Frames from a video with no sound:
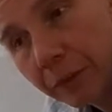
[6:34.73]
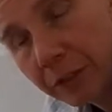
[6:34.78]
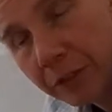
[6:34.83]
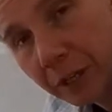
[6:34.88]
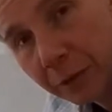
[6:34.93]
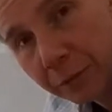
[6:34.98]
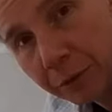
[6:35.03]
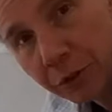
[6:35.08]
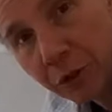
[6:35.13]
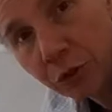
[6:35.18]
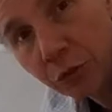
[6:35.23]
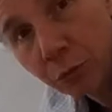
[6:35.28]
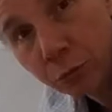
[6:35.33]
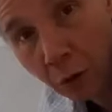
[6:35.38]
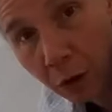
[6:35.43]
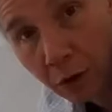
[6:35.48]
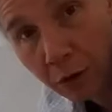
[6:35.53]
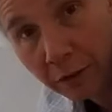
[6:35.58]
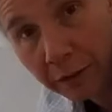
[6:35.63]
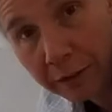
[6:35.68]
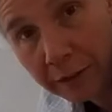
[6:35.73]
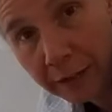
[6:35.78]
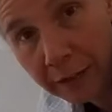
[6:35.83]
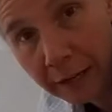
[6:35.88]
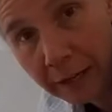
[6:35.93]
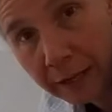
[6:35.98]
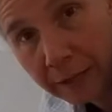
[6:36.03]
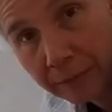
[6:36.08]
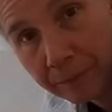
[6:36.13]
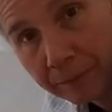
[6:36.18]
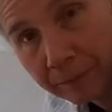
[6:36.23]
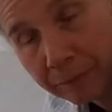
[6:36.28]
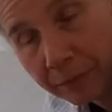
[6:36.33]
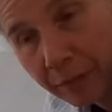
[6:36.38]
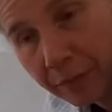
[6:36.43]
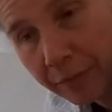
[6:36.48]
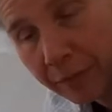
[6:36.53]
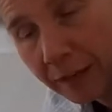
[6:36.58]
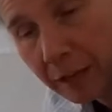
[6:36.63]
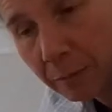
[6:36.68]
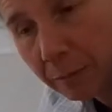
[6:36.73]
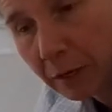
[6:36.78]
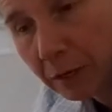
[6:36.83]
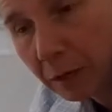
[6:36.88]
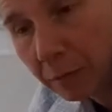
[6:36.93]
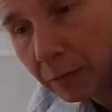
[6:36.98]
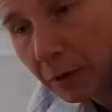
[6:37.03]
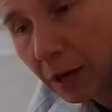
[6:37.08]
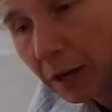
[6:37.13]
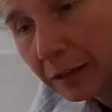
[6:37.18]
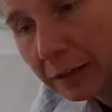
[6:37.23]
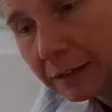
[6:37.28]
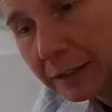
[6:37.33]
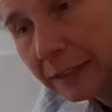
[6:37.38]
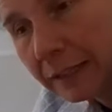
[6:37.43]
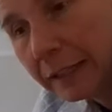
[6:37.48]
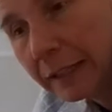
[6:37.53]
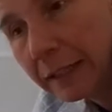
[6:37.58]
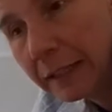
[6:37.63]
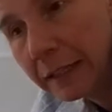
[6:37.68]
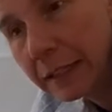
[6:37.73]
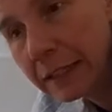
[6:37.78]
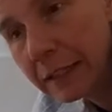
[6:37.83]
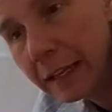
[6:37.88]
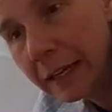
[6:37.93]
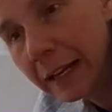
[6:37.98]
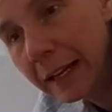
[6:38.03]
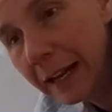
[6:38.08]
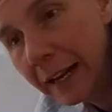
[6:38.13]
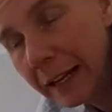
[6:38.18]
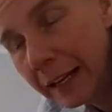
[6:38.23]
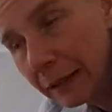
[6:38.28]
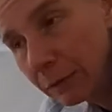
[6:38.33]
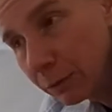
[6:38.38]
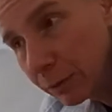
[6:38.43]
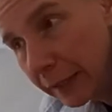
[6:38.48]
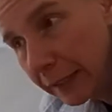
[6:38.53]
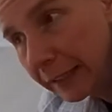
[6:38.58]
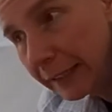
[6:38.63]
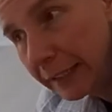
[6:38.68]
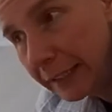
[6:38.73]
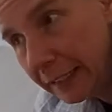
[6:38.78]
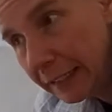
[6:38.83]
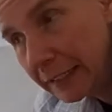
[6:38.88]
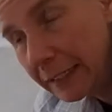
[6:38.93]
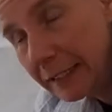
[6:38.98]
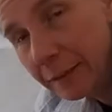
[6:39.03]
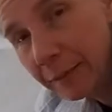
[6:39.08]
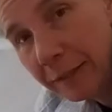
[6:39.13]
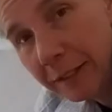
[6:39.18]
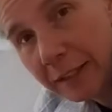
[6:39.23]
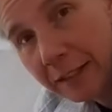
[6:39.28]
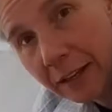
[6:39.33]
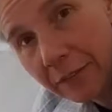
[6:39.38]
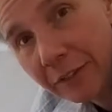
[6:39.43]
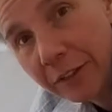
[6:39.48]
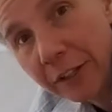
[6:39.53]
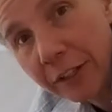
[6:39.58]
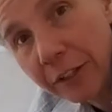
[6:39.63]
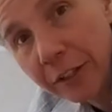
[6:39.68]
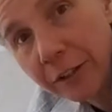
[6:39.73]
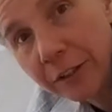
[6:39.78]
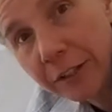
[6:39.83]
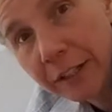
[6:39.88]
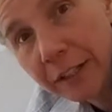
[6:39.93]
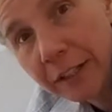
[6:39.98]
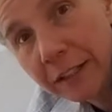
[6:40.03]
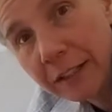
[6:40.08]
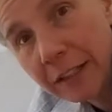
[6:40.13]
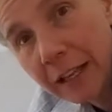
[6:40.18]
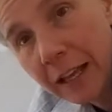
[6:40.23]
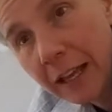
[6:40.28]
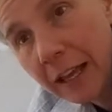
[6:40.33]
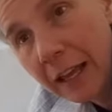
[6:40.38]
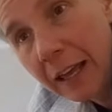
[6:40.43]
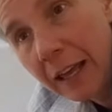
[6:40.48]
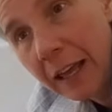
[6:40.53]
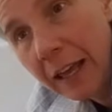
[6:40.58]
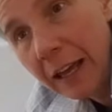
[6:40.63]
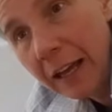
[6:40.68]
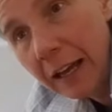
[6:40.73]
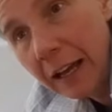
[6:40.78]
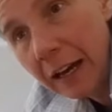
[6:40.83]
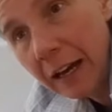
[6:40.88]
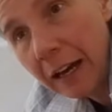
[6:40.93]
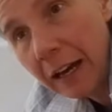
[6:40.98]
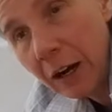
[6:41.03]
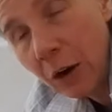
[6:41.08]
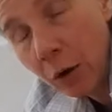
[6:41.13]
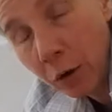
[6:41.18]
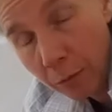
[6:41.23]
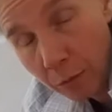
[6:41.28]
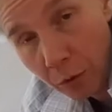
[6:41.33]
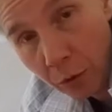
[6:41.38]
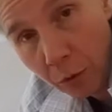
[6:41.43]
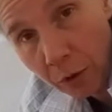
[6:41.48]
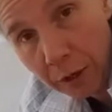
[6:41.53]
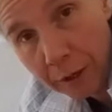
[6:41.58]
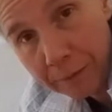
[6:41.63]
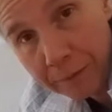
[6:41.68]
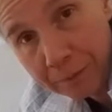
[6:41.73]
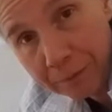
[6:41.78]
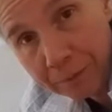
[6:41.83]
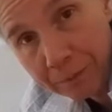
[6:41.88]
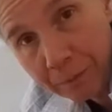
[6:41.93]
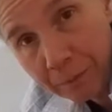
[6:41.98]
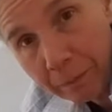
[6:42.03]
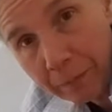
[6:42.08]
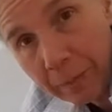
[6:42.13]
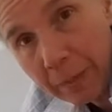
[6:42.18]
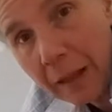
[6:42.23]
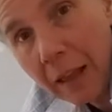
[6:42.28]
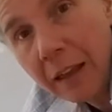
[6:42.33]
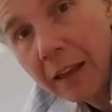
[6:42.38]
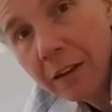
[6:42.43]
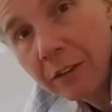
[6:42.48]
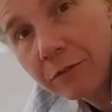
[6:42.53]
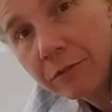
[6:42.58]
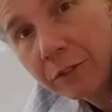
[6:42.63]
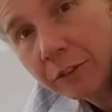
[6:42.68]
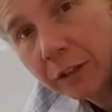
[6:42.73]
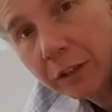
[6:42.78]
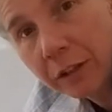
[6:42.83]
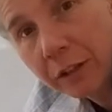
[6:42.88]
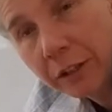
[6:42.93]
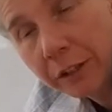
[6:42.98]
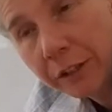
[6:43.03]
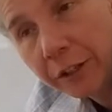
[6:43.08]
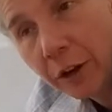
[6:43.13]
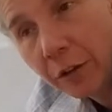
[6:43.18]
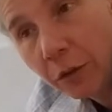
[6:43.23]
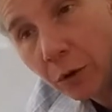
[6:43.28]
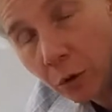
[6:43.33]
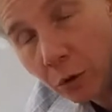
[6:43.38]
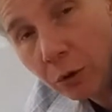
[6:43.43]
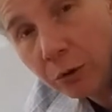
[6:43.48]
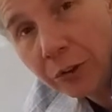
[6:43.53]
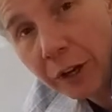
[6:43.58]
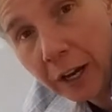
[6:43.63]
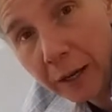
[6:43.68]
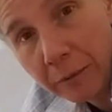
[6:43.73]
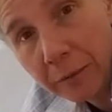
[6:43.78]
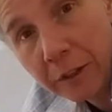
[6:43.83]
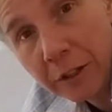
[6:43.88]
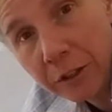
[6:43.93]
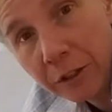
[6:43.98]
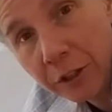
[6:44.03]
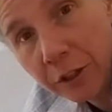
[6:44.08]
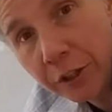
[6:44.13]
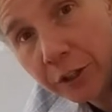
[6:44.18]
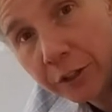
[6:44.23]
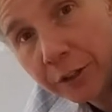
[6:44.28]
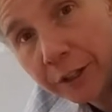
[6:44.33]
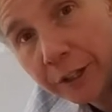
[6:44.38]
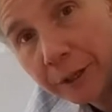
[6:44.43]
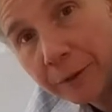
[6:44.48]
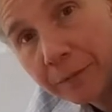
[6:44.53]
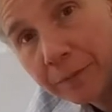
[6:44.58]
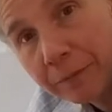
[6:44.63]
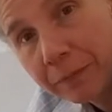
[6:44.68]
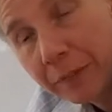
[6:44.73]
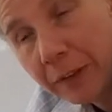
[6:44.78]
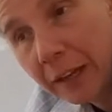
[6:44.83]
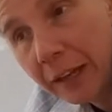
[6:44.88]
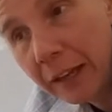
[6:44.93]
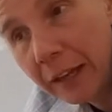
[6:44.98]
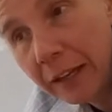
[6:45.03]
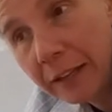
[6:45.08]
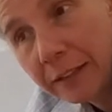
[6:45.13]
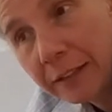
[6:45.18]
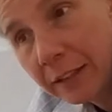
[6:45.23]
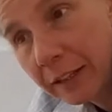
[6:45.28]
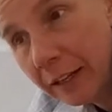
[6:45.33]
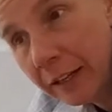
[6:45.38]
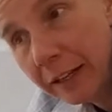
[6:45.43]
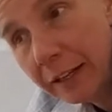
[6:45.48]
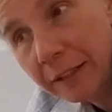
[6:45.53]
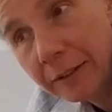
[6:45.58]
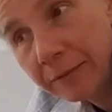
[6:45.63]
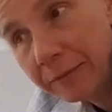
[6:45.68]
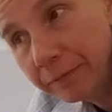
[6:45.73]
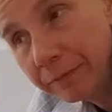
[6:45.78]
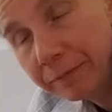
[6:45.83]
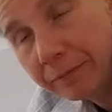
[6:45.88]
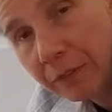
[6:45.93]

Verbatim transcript: the temperature's wrong today. The thing about epoxy is it really needs to be 70 degrees or more for, you know, the whole time that it's curing. And today,